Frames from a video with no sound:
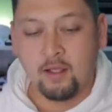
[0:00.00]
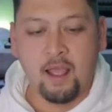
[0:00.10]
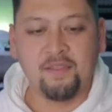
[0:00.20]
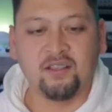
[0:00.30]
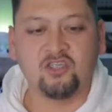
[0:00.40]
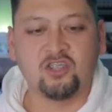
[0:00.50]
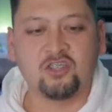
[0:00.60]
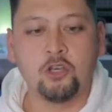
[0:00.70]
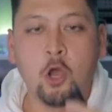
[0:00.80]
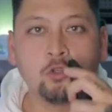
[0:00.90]
And this is just
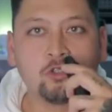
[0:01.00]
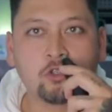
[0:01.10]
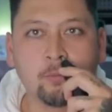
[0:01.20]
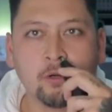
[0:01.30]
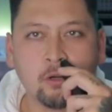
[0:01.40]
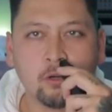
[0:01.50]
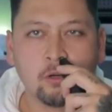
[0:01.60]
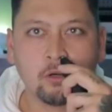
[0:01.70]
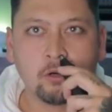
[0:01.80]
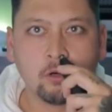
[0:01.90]
a nose trimmer.
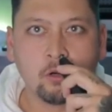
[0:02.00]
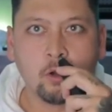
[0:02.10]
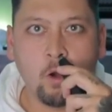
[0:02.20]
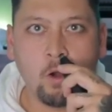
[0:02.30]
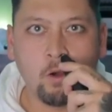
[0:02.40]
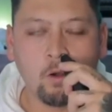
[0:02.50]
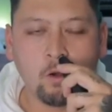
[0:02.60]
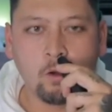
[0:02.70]
Oh,